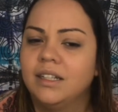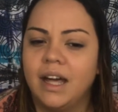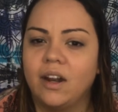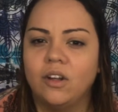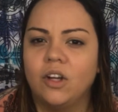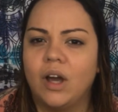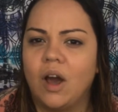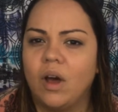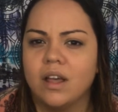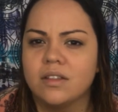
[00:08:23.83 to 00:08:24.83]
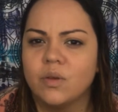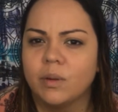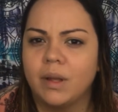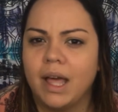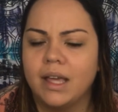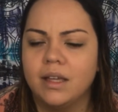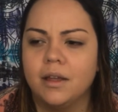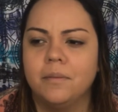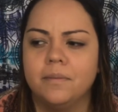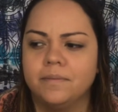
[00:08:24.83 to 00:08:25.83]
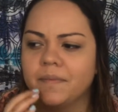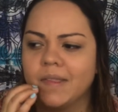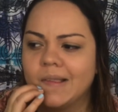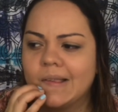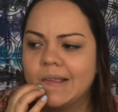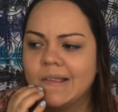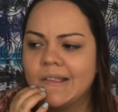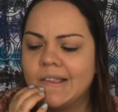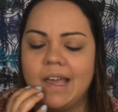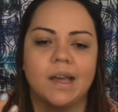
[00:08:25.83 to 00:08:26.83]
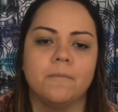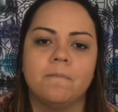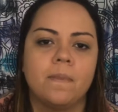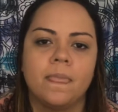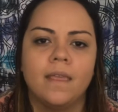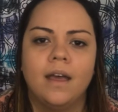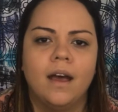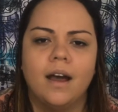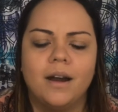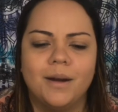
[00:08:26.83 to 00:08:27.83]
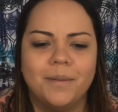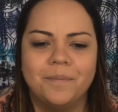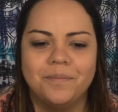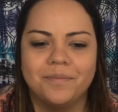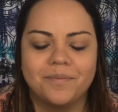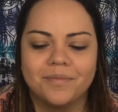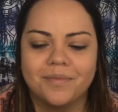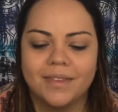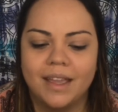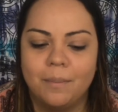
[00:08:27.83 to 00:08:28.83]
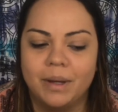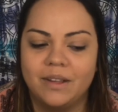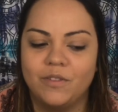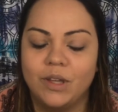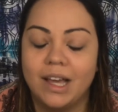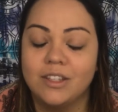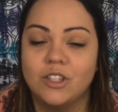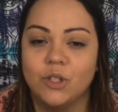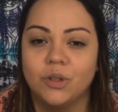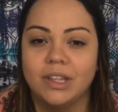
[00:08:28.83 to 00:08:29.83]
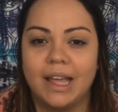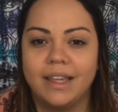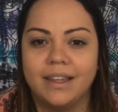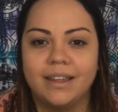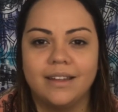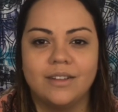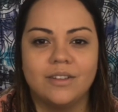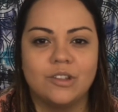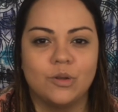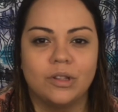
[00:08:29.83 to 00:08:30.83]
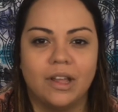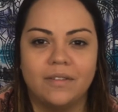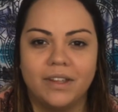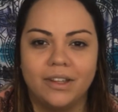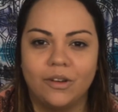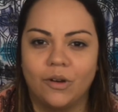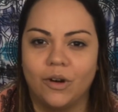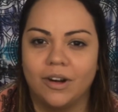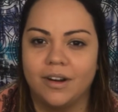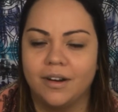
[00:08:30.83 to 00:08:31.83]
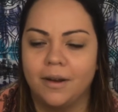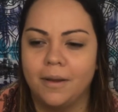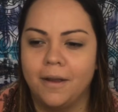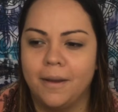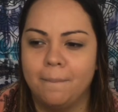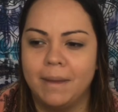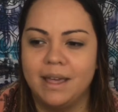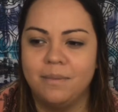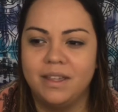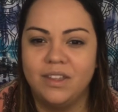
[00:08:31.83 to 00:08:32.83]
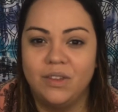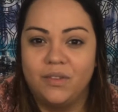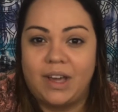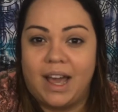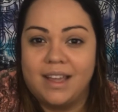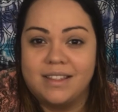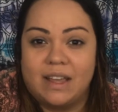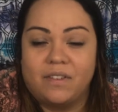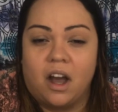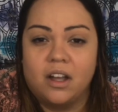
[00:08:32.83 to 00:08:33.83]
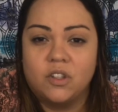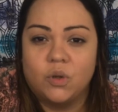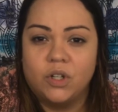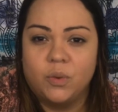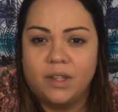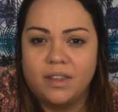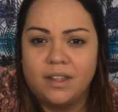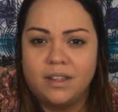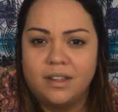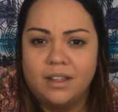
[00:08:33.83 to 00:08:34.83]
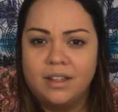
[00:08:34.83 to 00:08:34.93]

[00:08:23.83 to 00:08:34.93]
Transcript: I don't know how else to apply it, and yeah. But if you guys do like it, do love it, or maybe you guys have contoured with it,